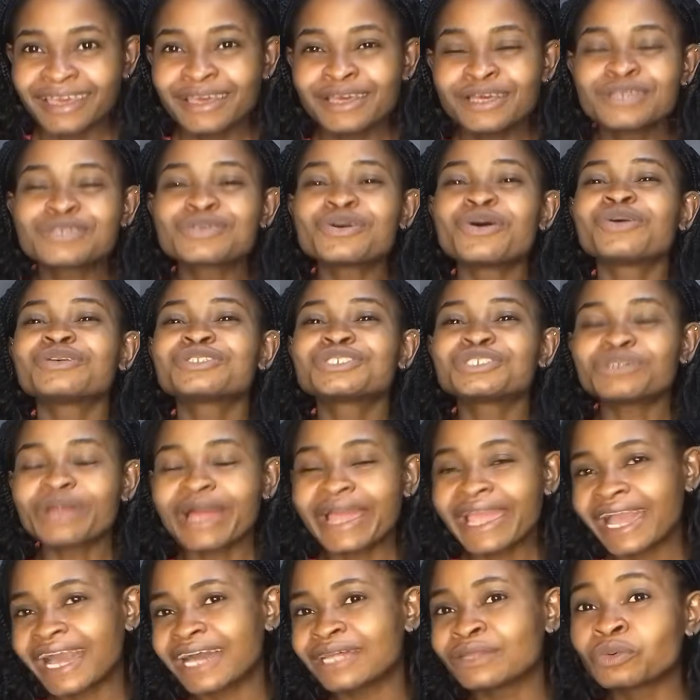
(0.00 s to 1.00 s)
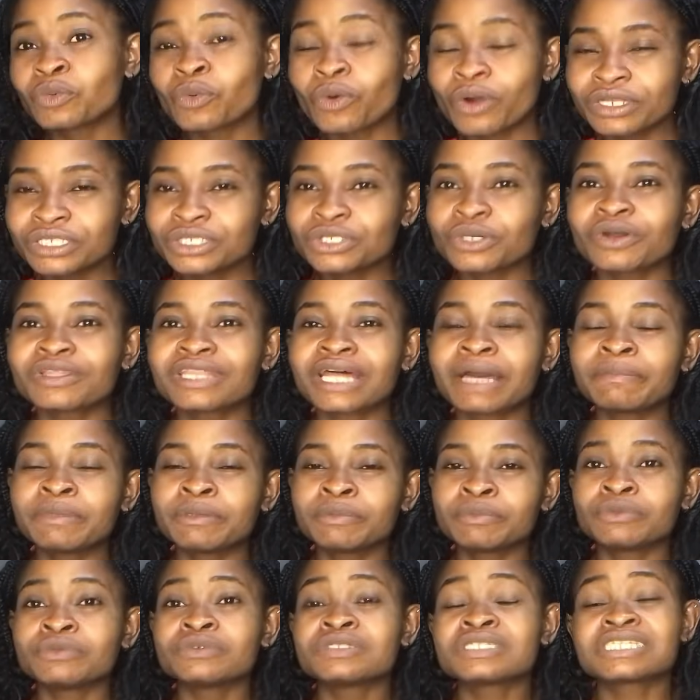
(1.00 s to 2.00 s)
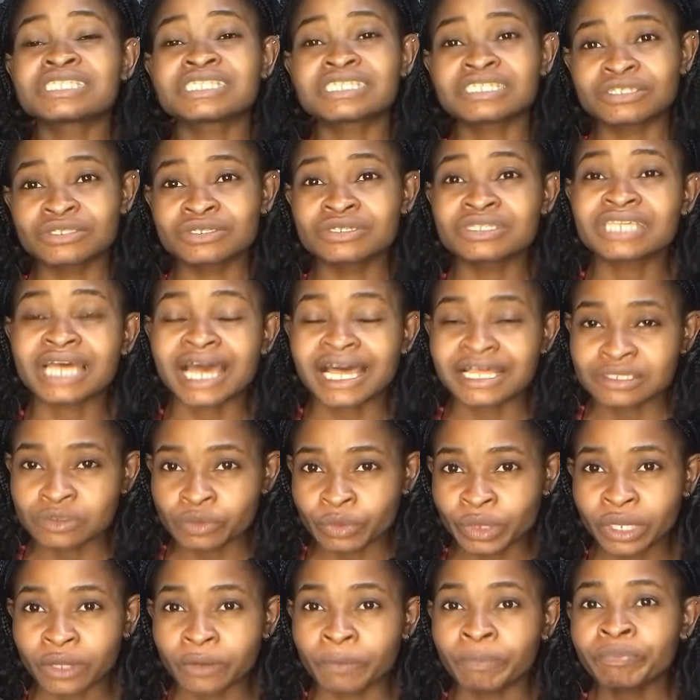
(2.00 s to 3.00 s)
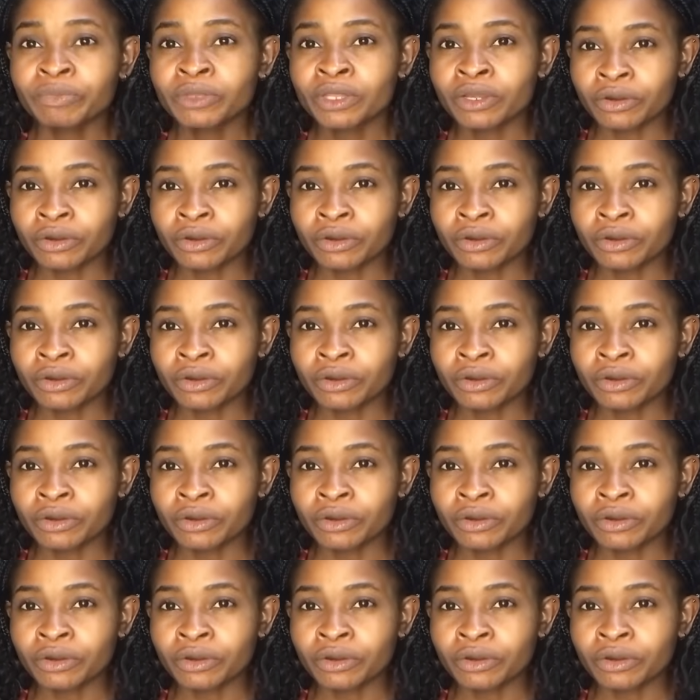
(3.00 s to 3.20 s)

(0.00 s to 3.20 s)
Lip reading: So try and watch other people's status as well.